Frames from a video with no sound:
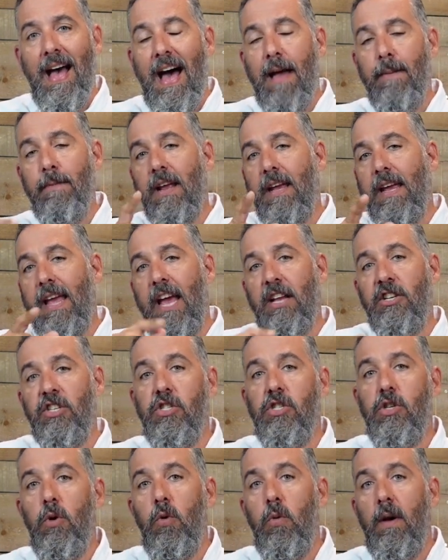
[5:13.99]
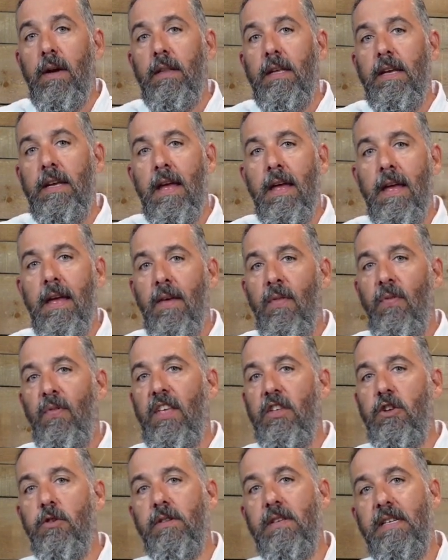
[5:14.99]
I'm gonna catch it so quickly
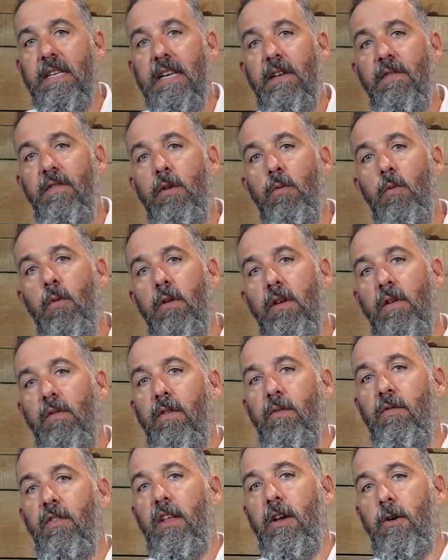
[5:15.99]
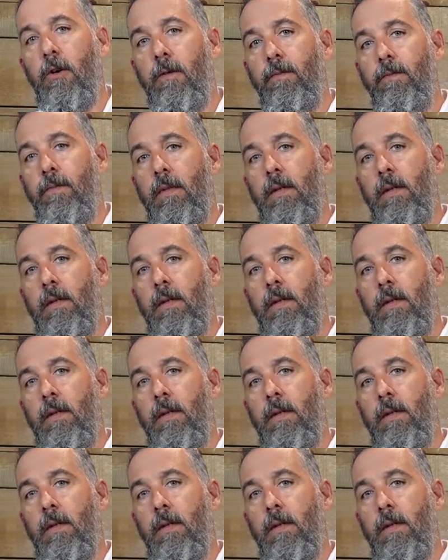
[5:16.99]
that your TV won't even flicker.